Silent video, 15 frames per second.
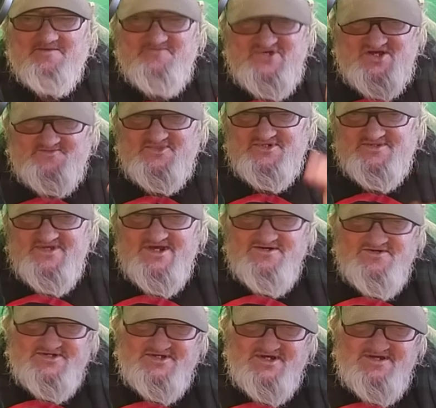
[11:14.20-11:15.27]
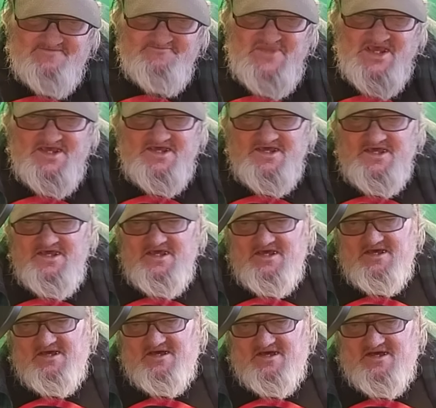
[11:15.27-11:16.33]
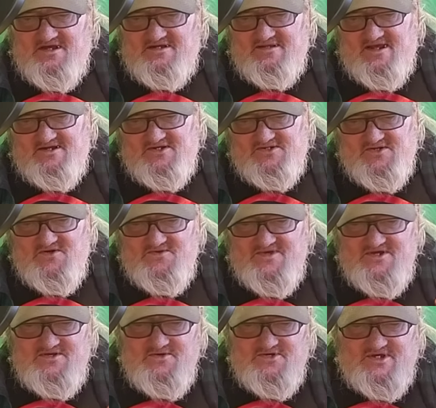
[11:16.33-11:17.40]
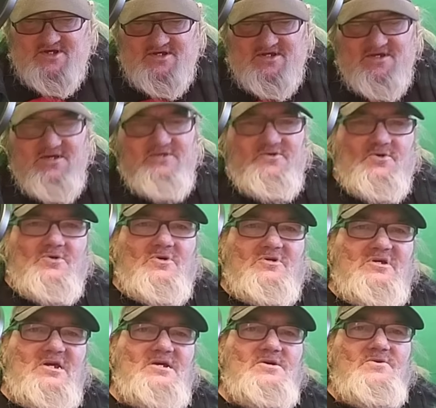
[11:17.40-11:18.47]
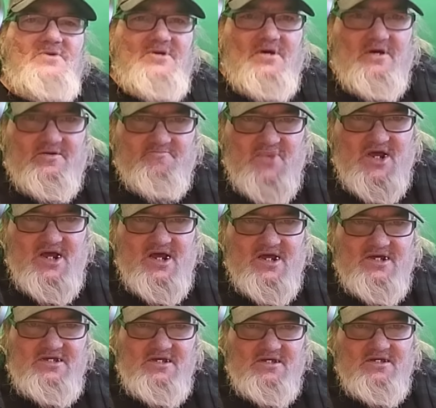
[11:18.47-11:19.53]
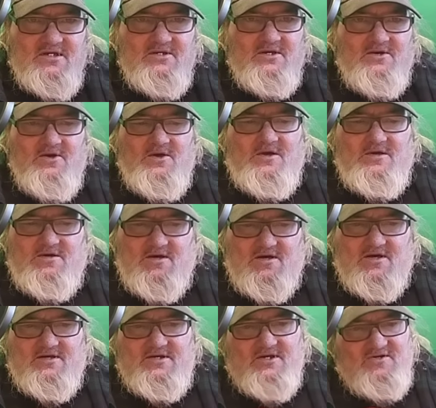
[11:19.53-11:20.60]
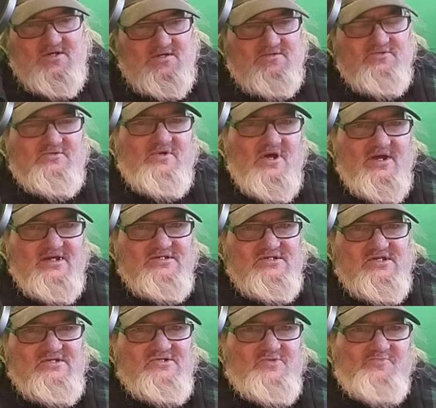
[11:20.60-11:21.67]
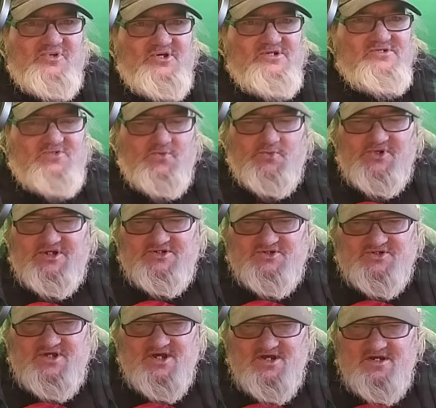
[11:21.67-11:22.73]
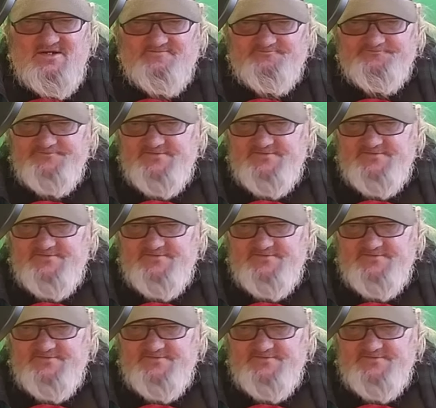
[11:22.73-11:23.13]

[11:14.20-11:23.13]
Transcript: I'm coming to that, okay? Uh, that's so that you can get your carry on bag uh, in a nice, easy place to reach, okay?